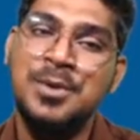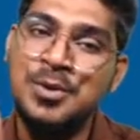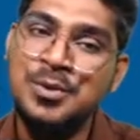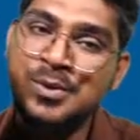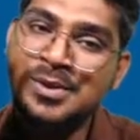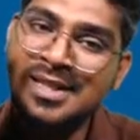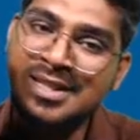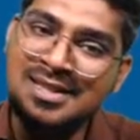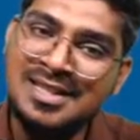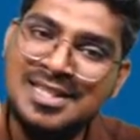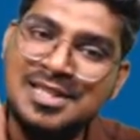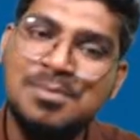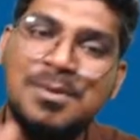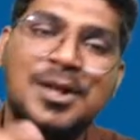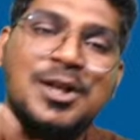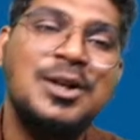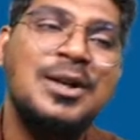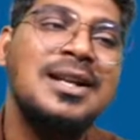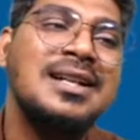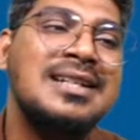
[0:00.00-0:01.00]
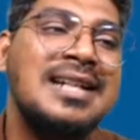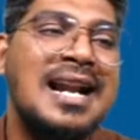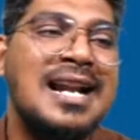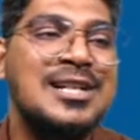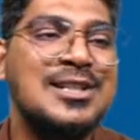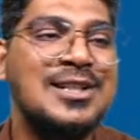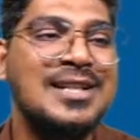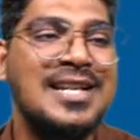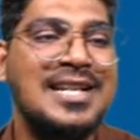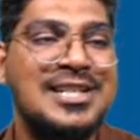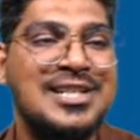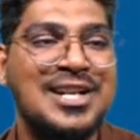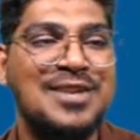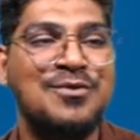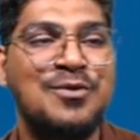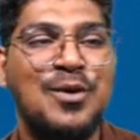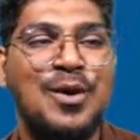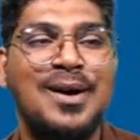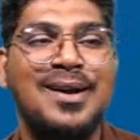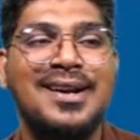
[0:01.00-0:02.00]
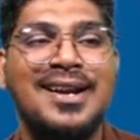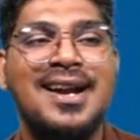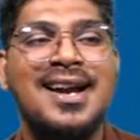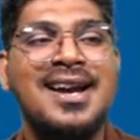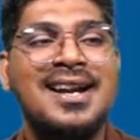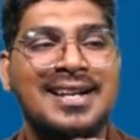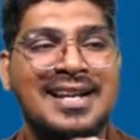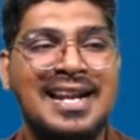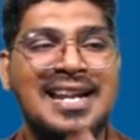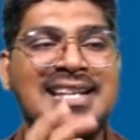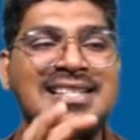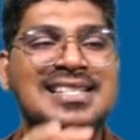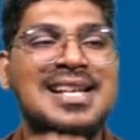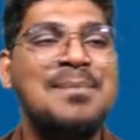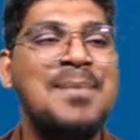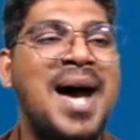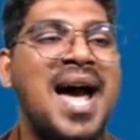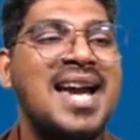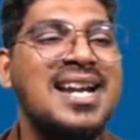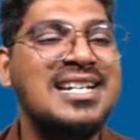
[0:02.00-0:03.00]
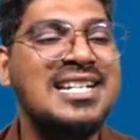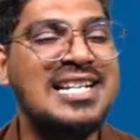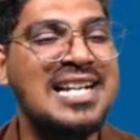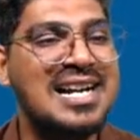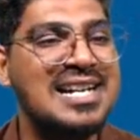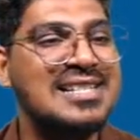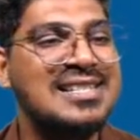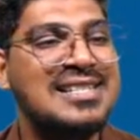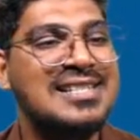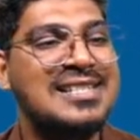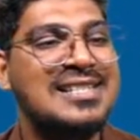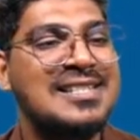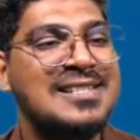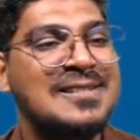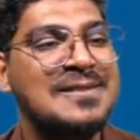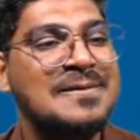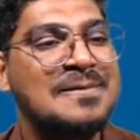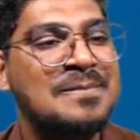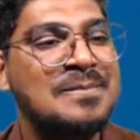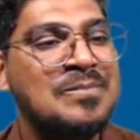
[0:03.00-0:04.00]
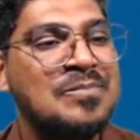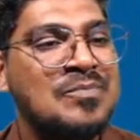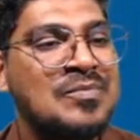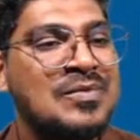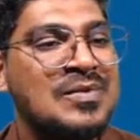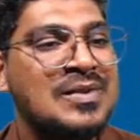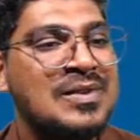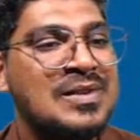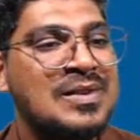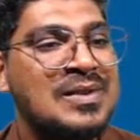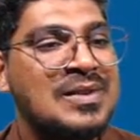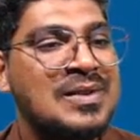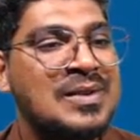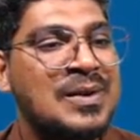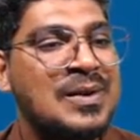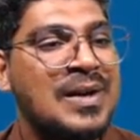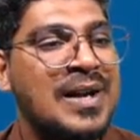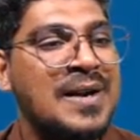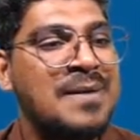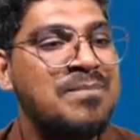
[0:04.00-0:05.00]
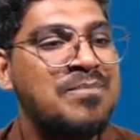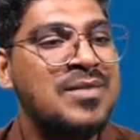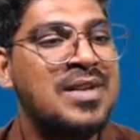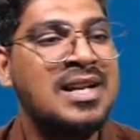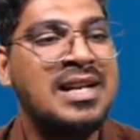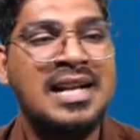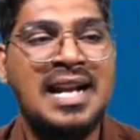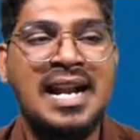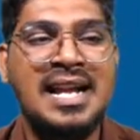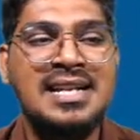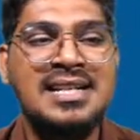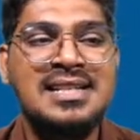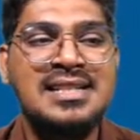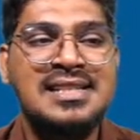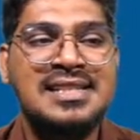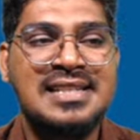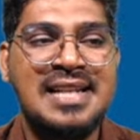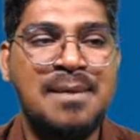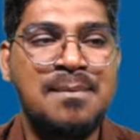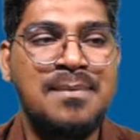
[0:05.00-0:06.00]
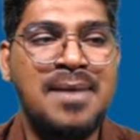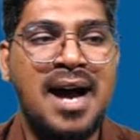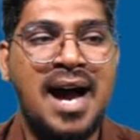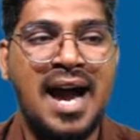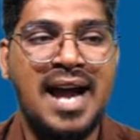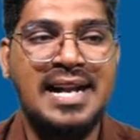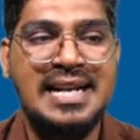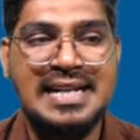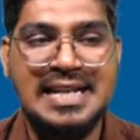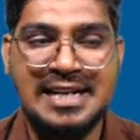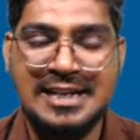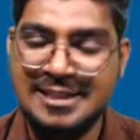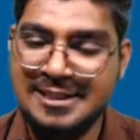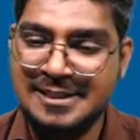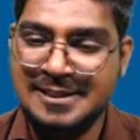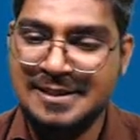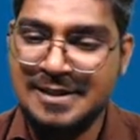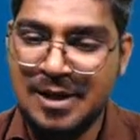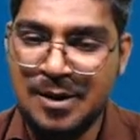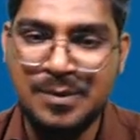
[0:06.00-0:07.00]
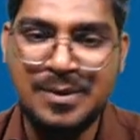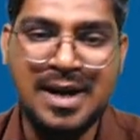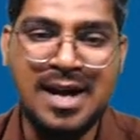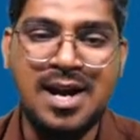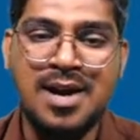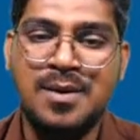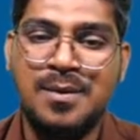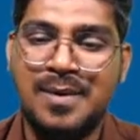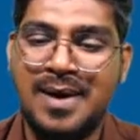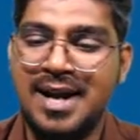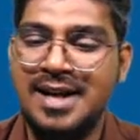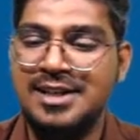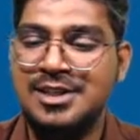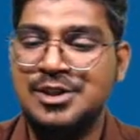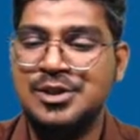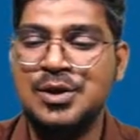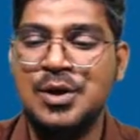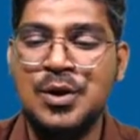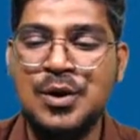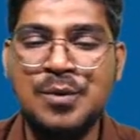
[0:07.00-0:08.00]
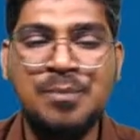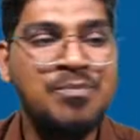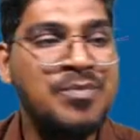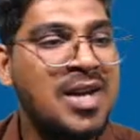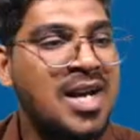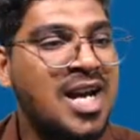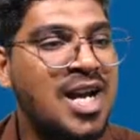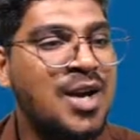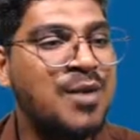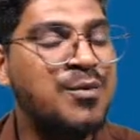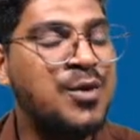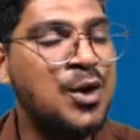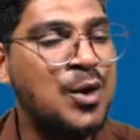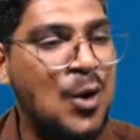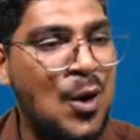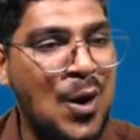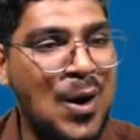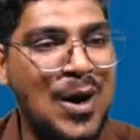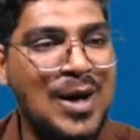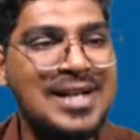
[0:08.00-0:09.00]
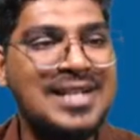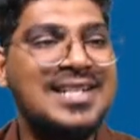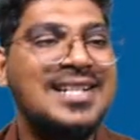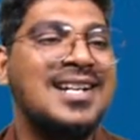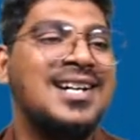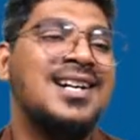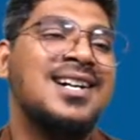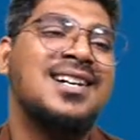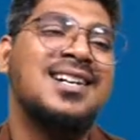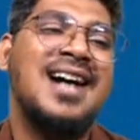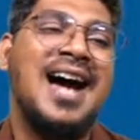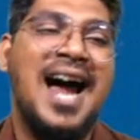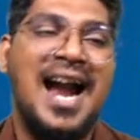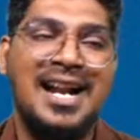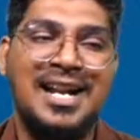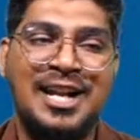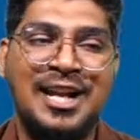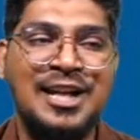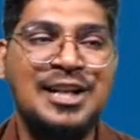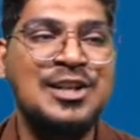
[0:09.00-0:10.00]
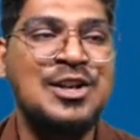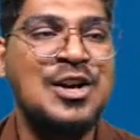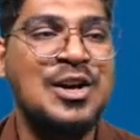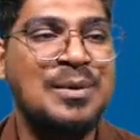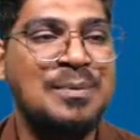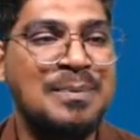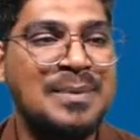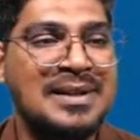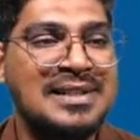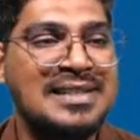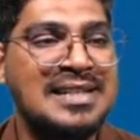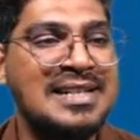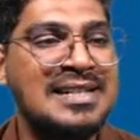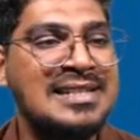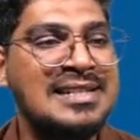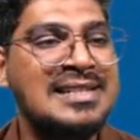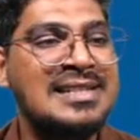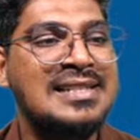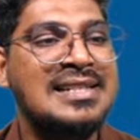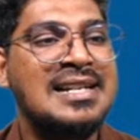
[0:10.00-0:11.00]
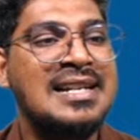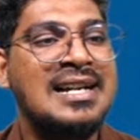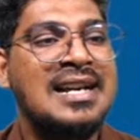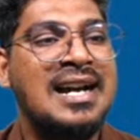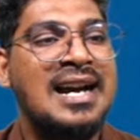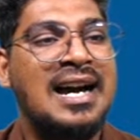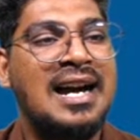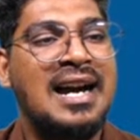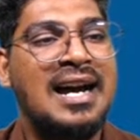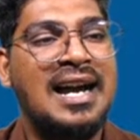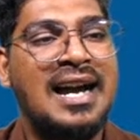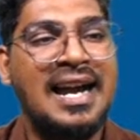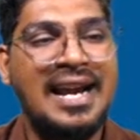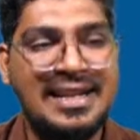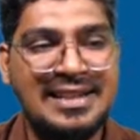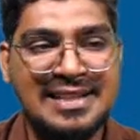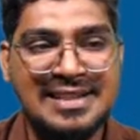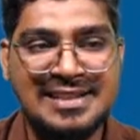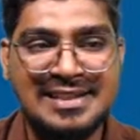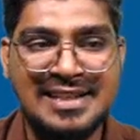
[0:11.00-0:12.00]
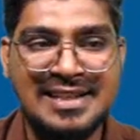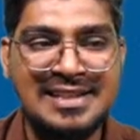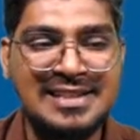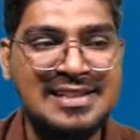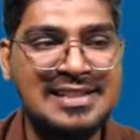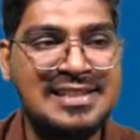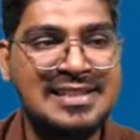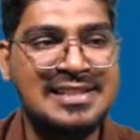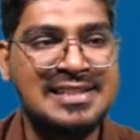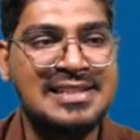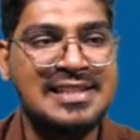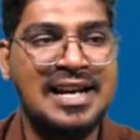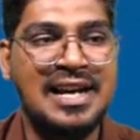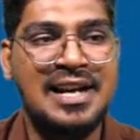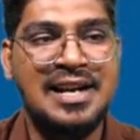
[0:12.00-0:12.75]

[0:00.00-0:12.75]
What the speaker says: using this particular translation for getting some ideas. Okay, getting some ideas. Okay, right. So if you can't handling your presence in the sense,